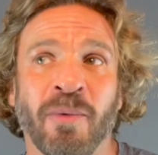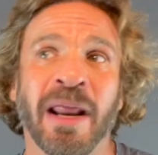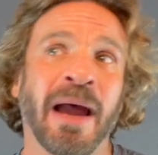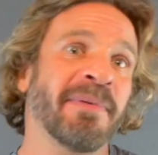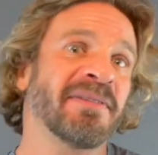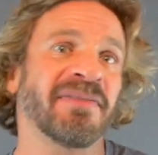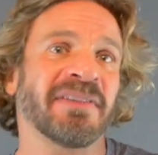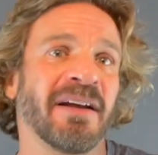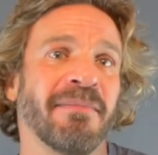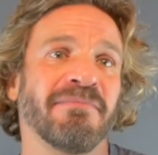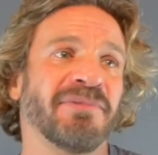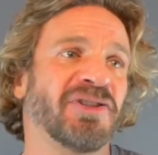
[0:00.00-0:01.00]
What happens if
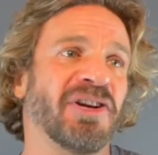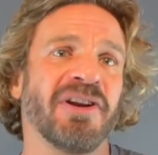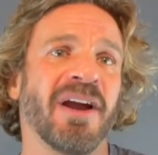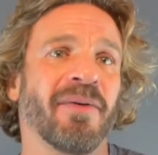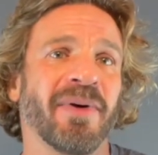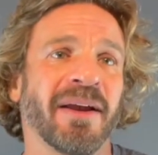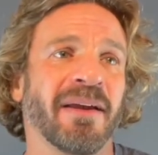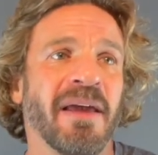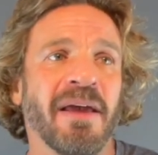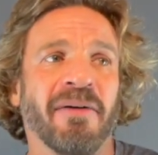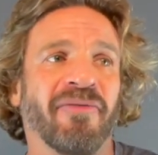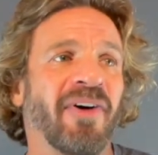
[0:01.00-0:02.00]
some generic
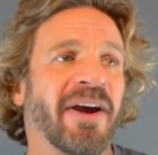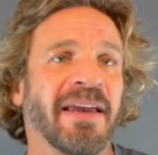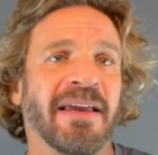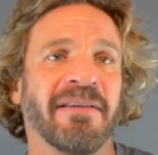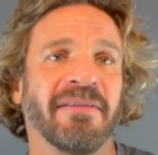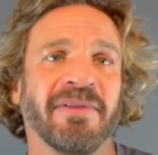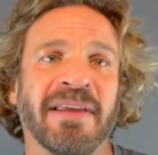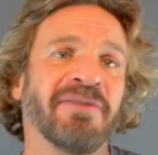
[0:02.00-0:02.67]
fucking